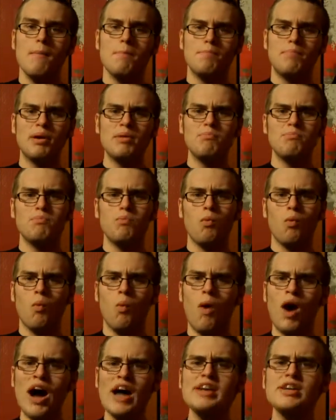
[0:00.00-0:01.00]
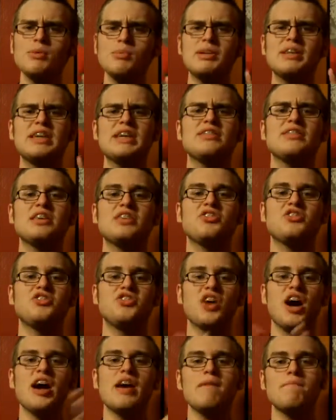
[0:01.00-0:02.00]
But why do we need these
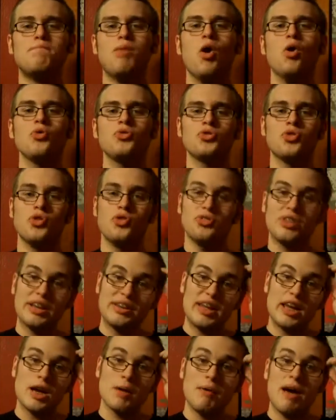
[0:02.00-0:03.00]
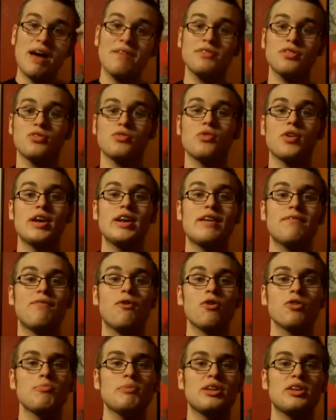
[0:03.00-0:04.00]
giant posters that take up half the screen and
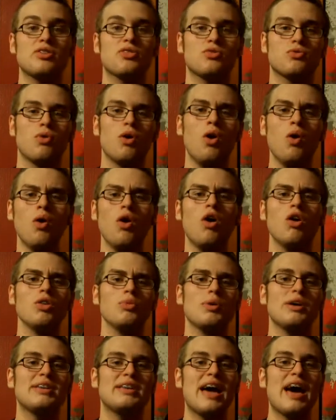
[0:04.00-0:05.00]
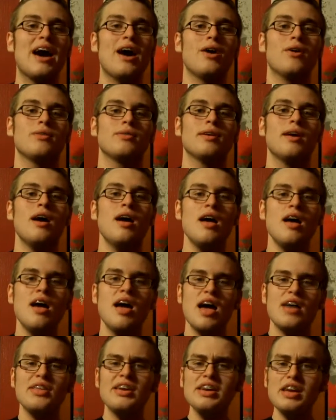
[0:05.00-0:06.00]
force me to scroll all the way down,
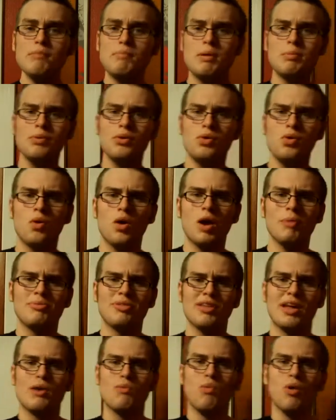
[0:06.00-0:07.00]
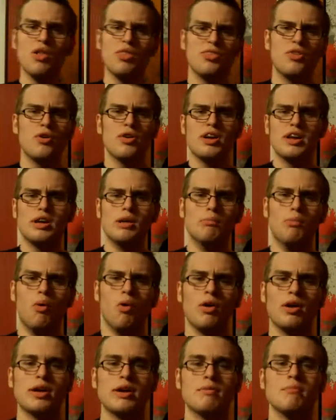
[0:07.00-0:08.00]
and then get people who are up to like 1:30 in the
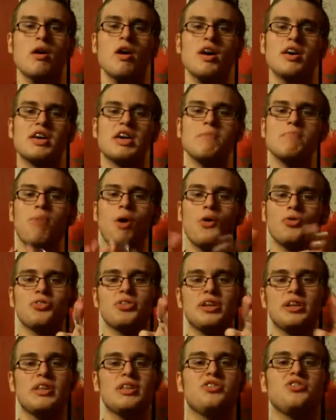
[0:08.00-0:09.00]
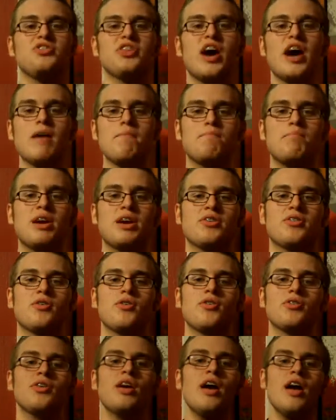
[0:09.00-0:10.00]
morning, keep posting these giant
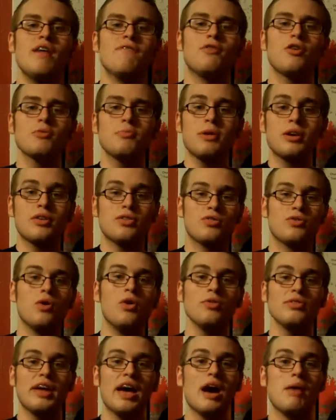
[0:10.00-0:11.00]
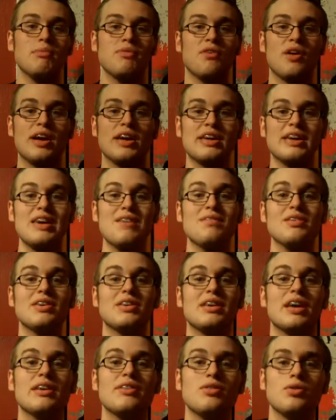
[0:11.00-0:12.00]
pictures, and force me to scroll down before I can even
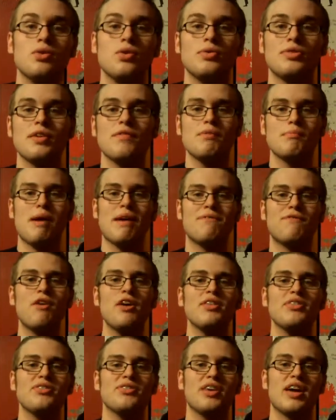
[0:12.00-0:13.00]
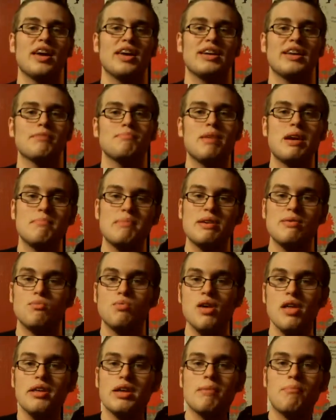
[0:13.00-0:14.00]
get to something my friend's saying that may be
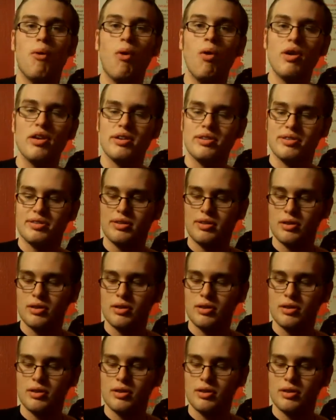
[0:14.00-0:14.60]
really important.